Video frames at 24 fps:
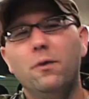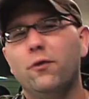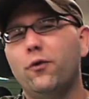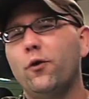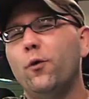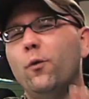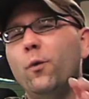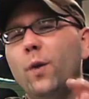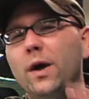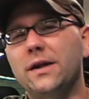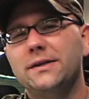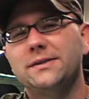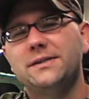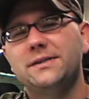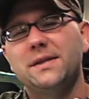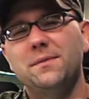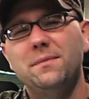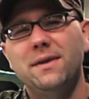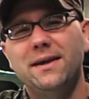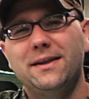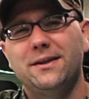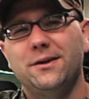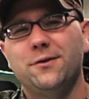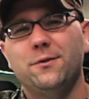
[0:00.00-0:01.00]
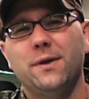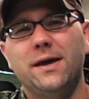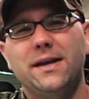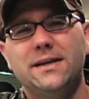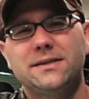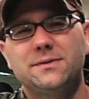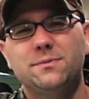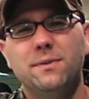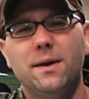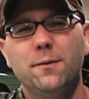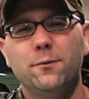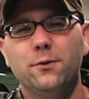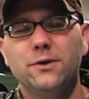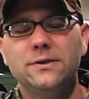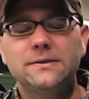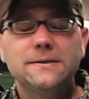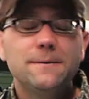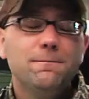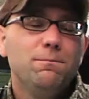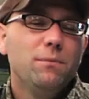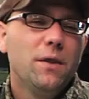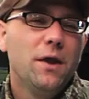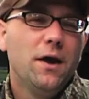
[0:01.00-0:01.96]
but the ones that make the greatest memories